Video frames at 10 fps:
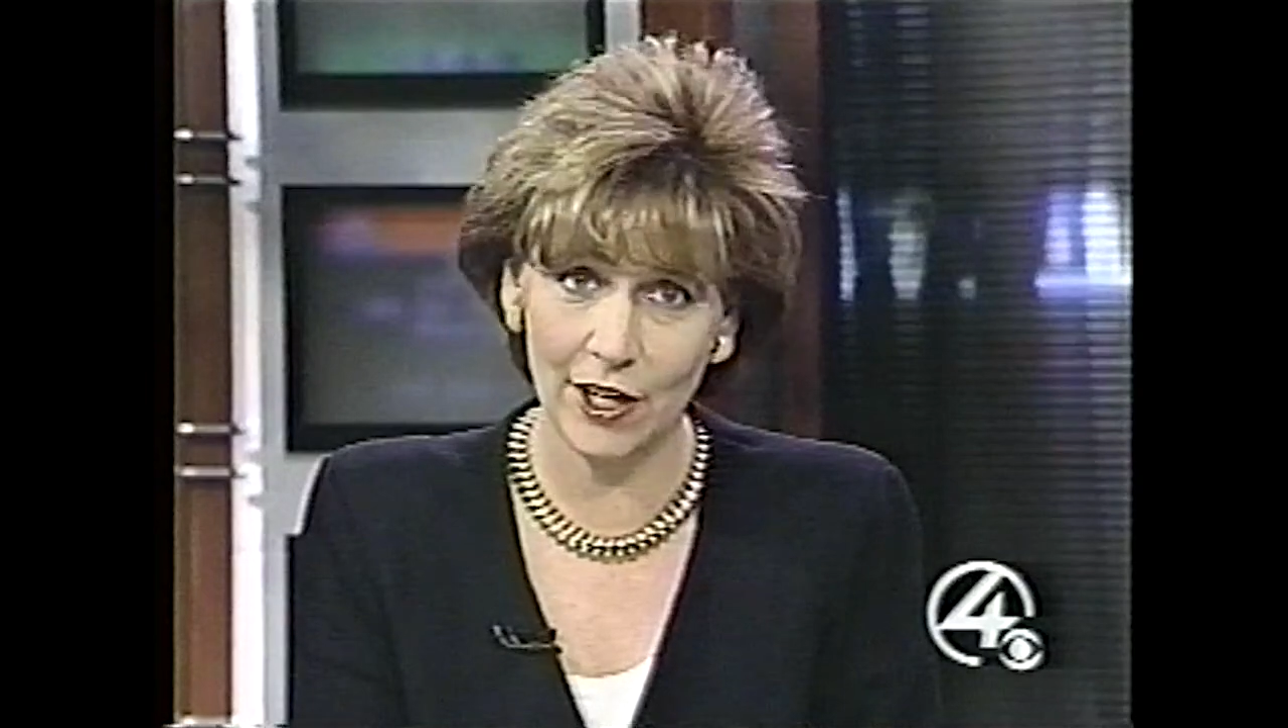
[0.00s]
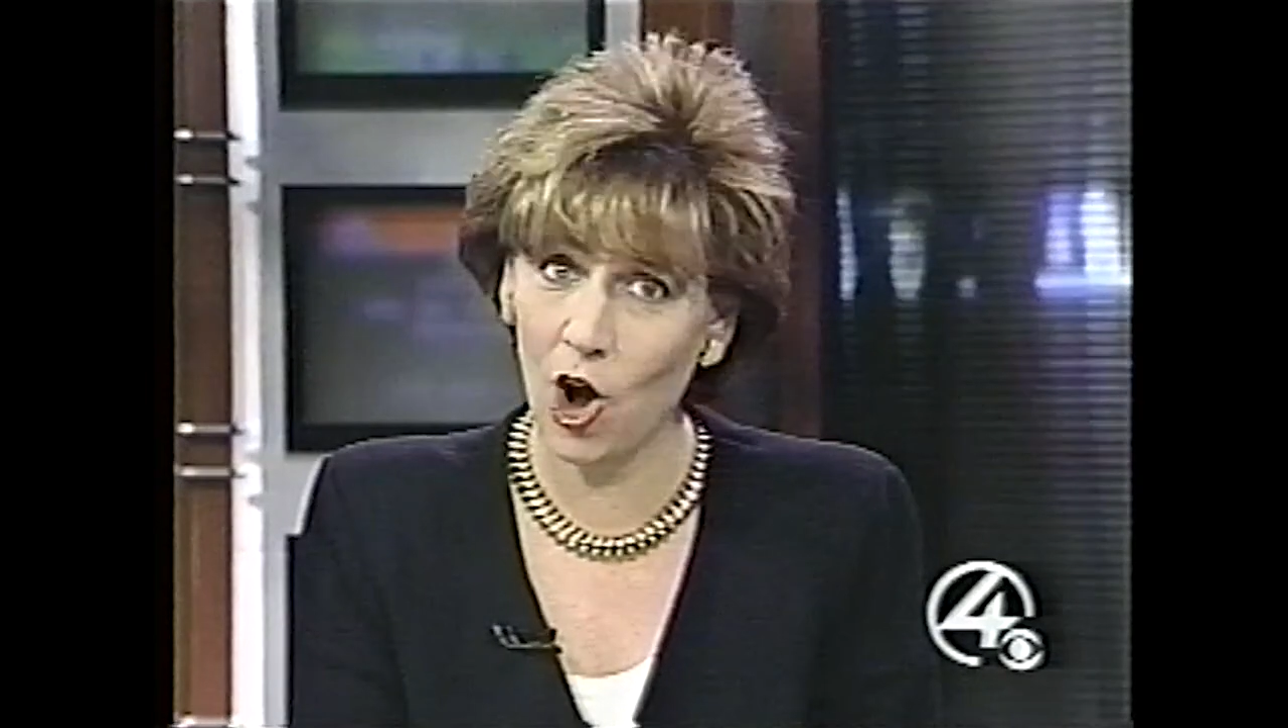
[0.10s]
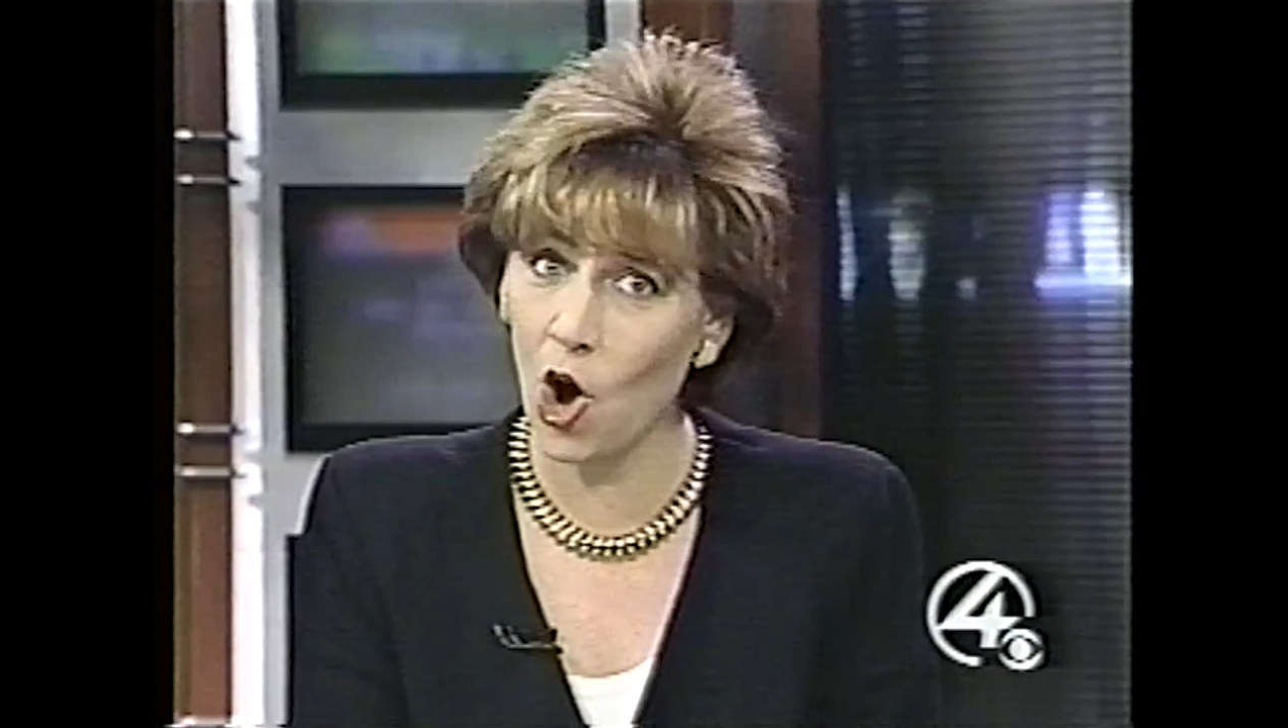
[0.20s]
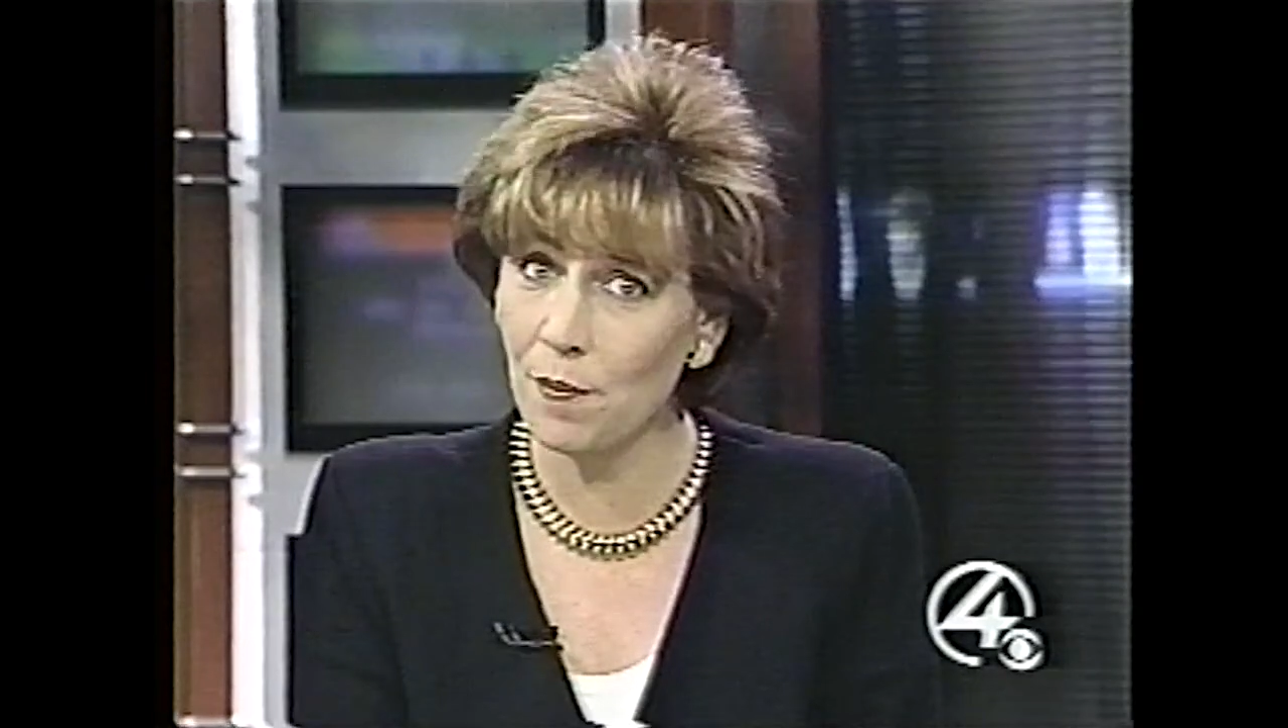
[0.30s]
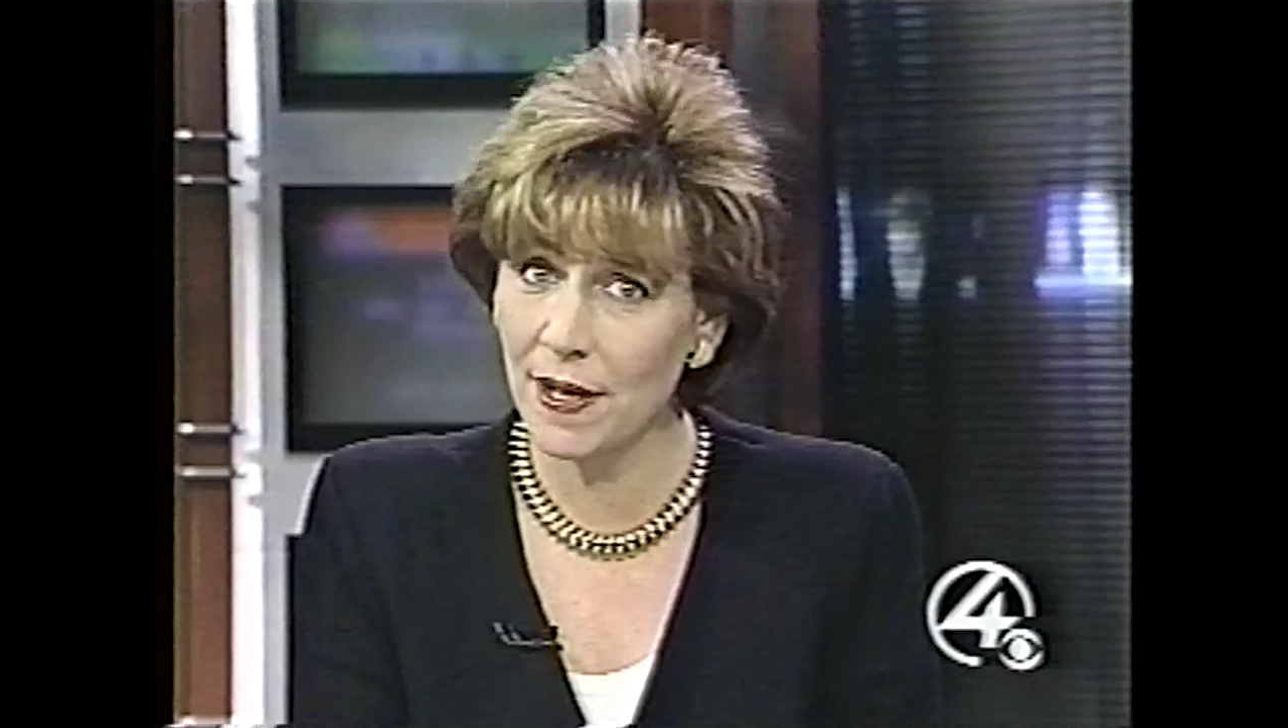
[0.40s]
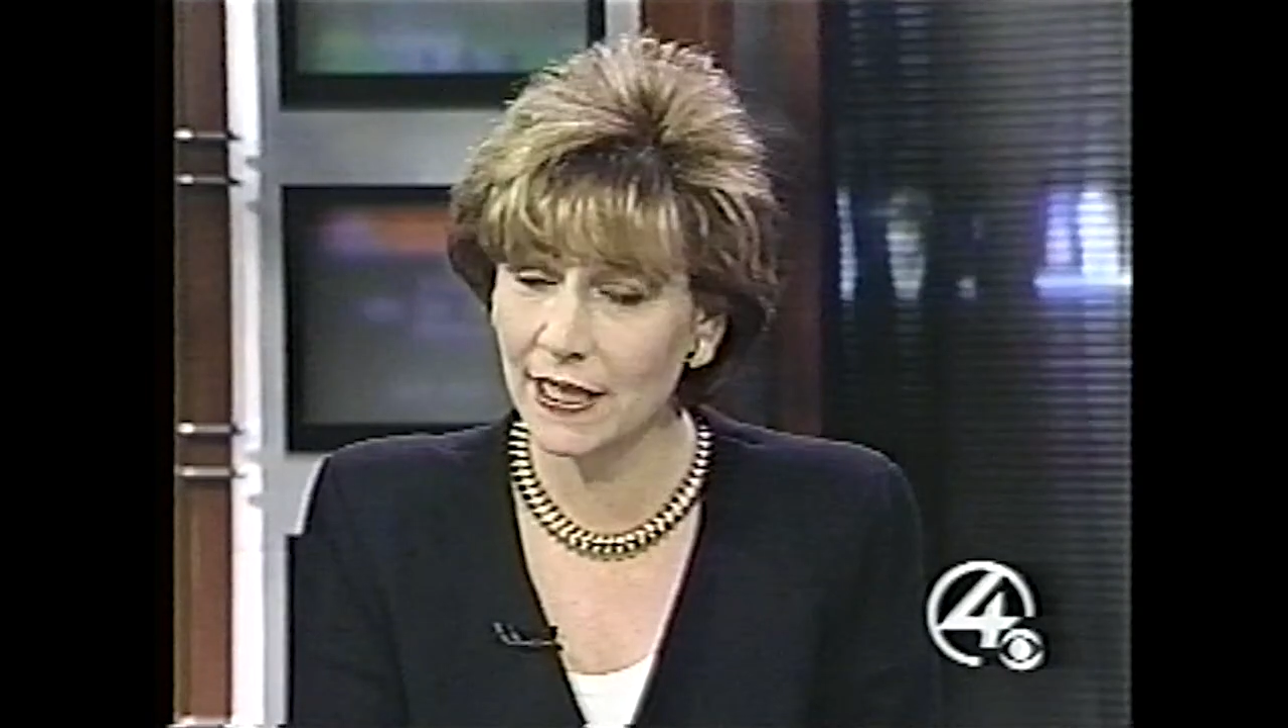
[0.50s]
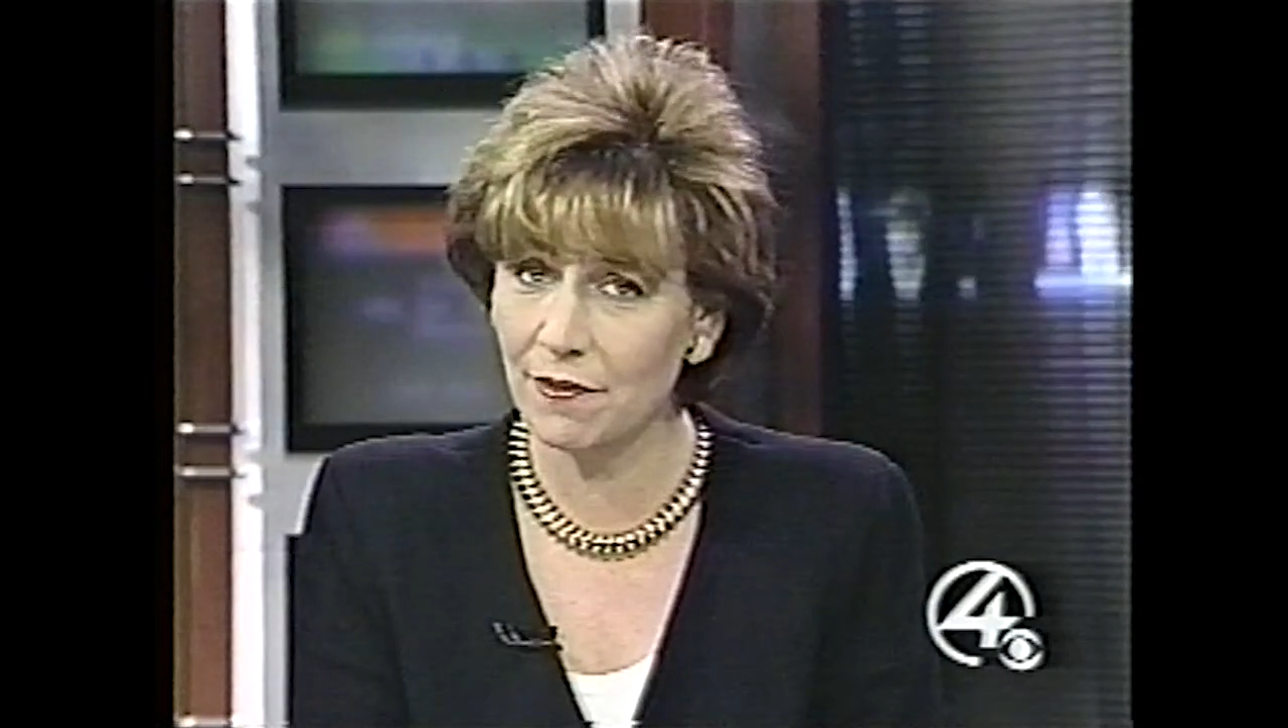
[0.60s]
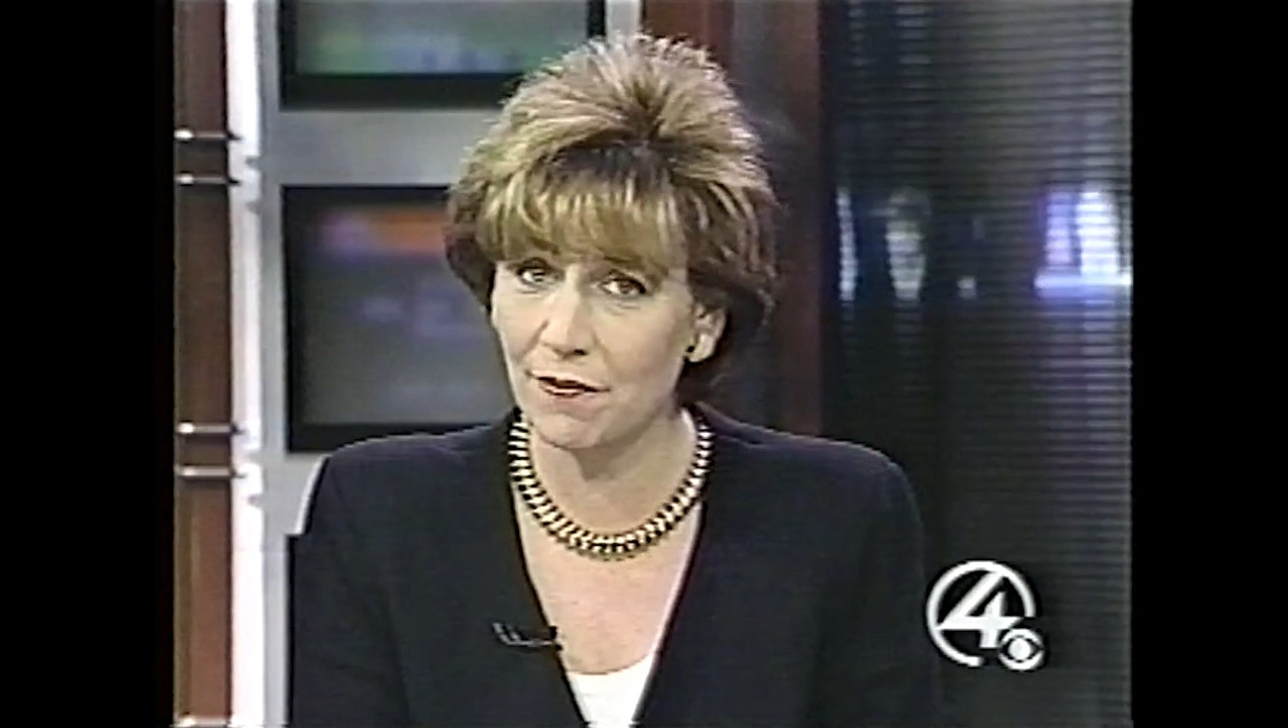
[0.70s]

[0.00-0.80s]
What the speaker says: They're hoping